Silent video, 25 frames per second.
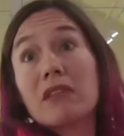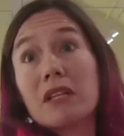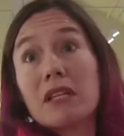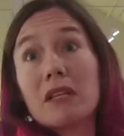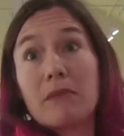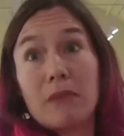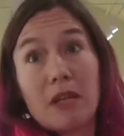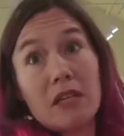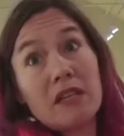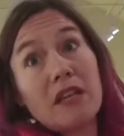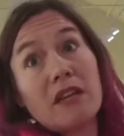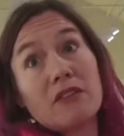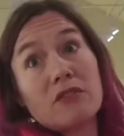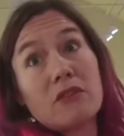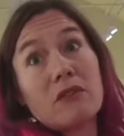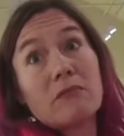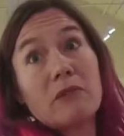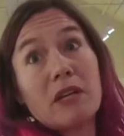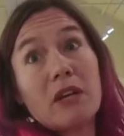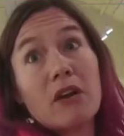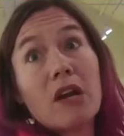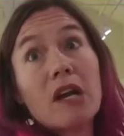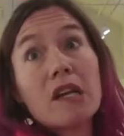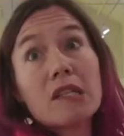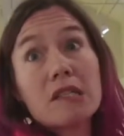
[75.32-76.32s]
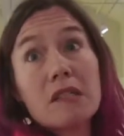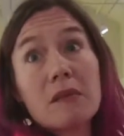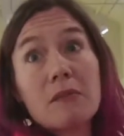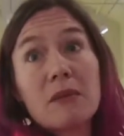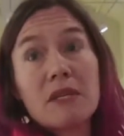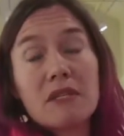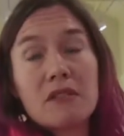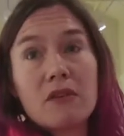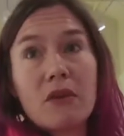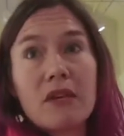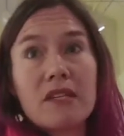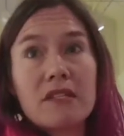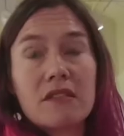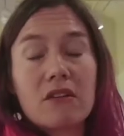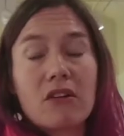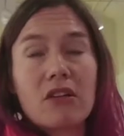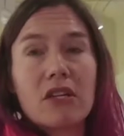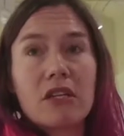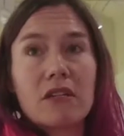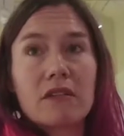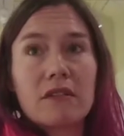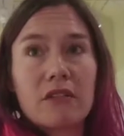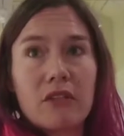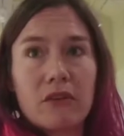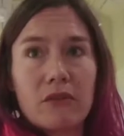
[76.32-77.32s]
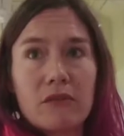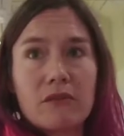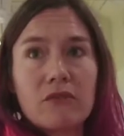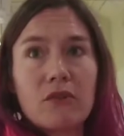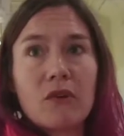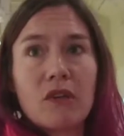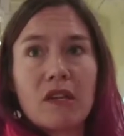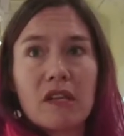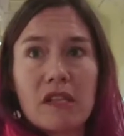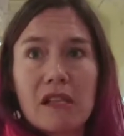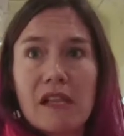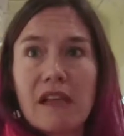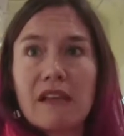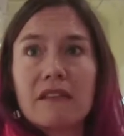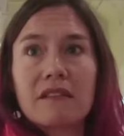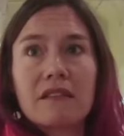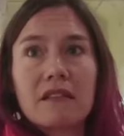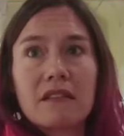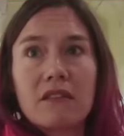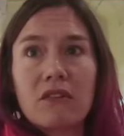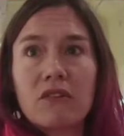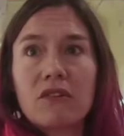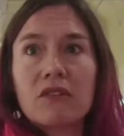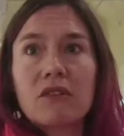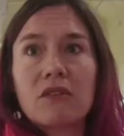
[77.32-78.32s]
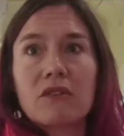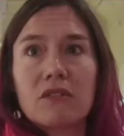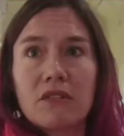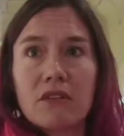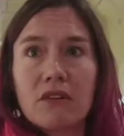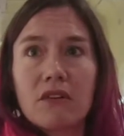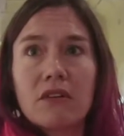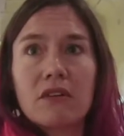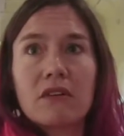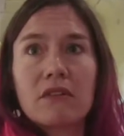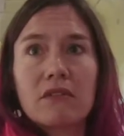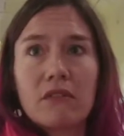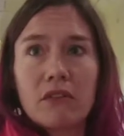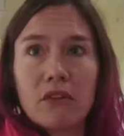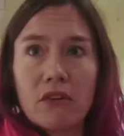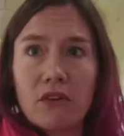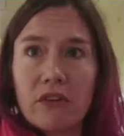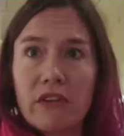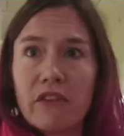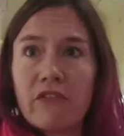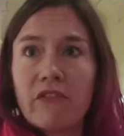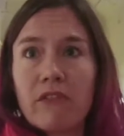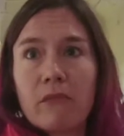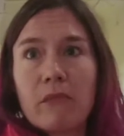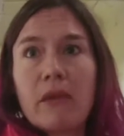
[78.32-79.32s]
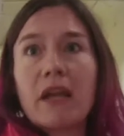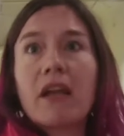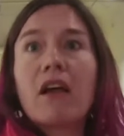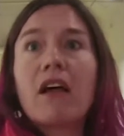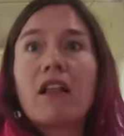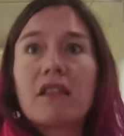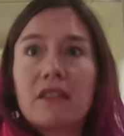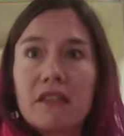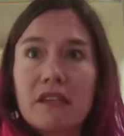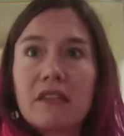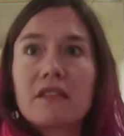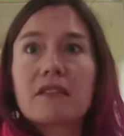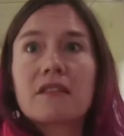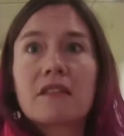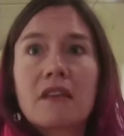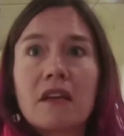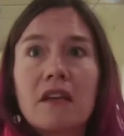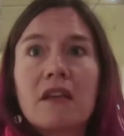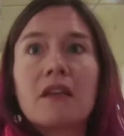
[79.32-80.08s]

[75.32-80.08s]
really electron microscopy. So I started, you know, took a class and also started learning from my colleagues